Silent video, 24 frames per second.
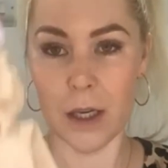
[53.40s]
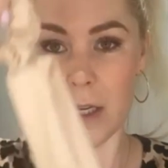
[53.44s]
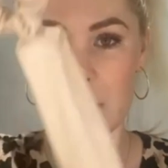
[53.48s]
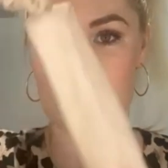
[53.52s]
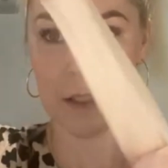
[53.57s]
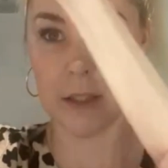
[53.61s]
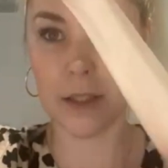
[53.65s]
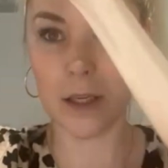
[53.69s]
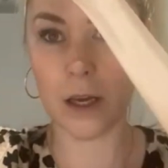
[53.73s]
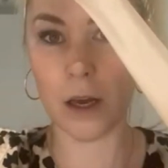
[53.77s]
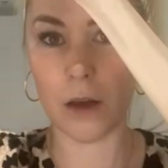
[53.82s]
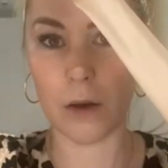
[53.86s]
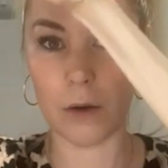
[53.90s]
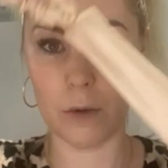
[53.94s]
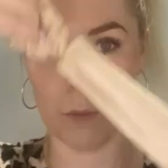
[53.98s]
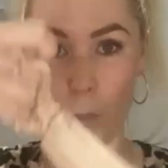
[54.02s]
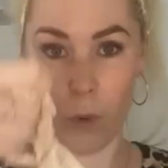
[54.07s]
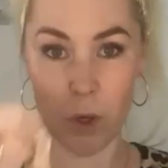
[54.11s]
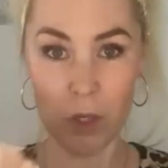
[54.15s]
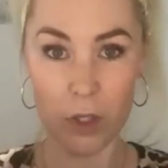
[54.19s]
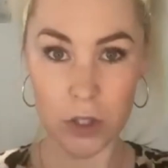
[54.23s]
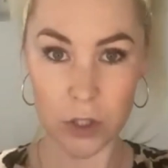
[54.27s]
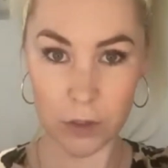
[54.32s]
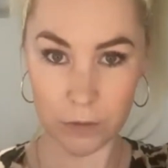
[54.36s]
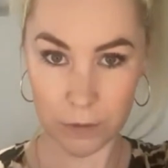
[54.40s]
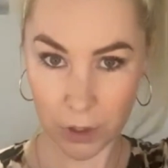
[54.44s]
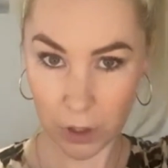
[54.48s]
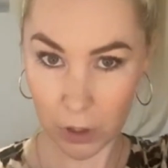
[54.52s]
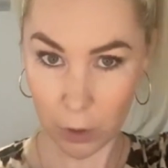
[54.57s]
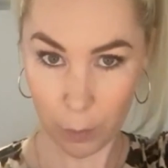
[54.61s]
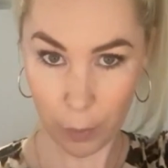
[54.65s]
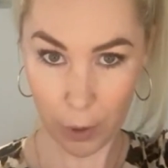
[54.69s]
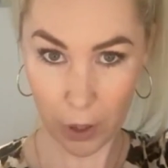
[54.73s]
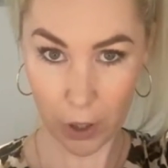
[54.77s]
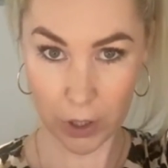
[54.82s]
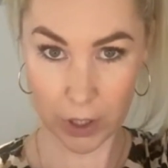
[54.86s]
So once you've done
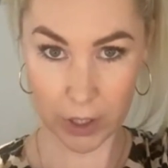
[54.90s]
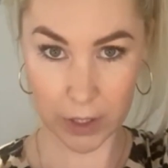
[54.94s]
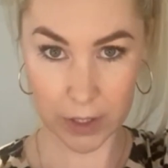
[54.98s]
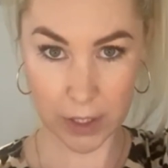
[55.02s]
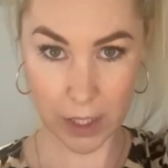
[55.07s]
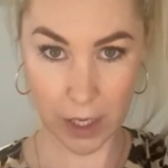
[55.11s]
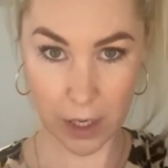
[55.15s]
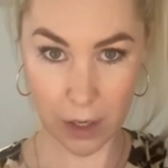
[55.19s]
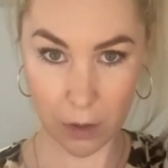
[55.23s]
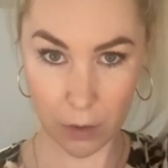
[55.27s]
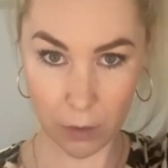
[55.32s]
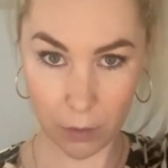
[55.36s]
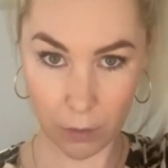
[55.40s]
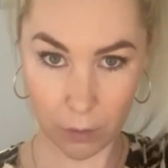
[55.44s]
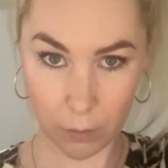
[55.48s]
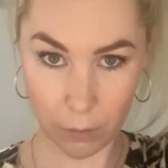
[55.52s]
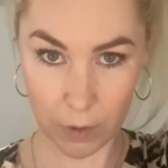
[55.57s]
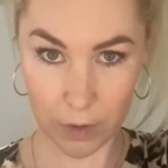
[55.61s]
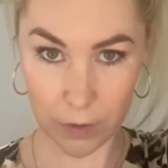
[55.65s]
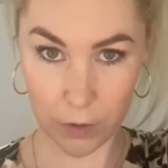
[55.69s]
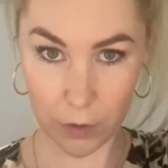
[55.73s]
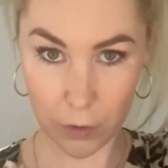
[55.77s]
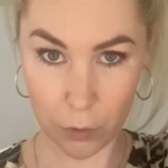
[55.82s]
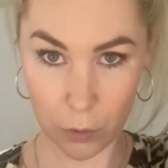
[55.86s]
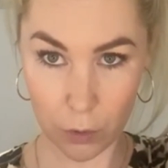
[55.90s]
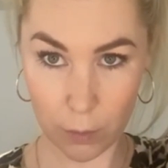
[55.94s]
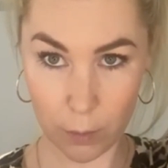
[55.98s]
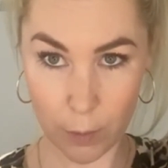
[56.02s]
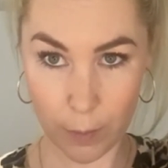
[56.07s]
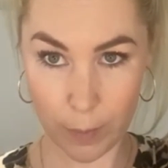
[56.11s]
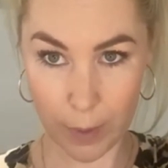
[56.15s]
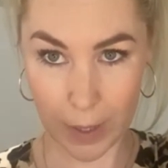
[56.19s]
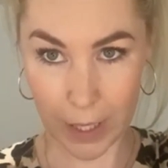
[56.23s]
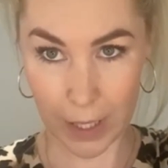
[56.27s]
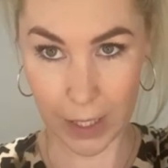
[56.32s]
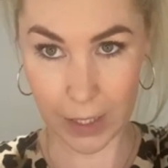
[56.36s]
your ponytail with your normal
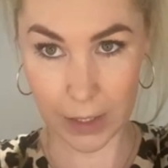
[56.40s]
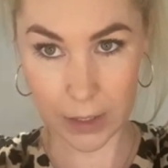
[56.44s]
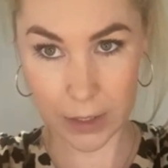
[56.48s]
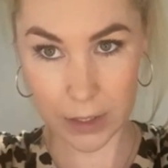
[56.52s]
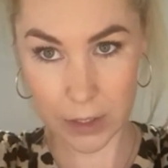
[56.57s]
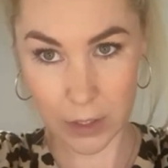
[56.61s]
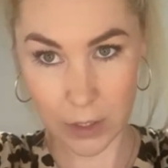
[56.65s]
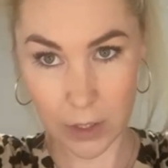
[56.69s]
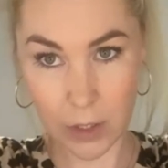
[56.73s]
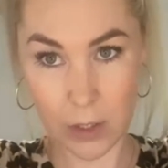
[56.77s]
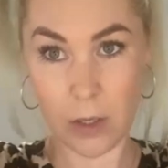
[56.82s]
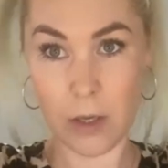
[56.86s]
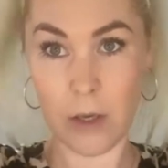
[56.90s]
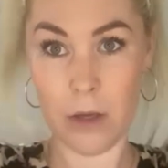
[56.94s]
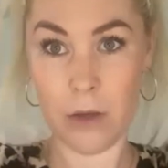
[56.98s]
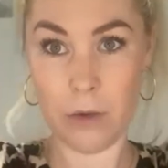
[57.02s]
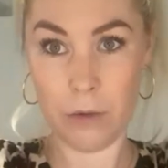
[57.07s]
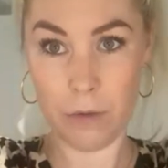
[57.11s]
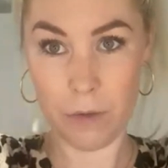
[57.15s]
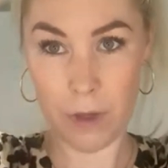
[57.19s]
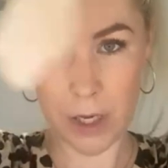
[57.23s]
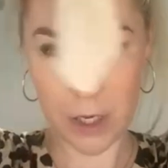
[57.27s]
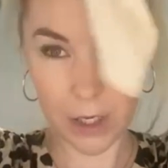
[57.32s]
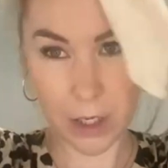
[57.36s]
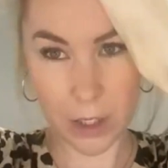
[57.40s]
band, you're then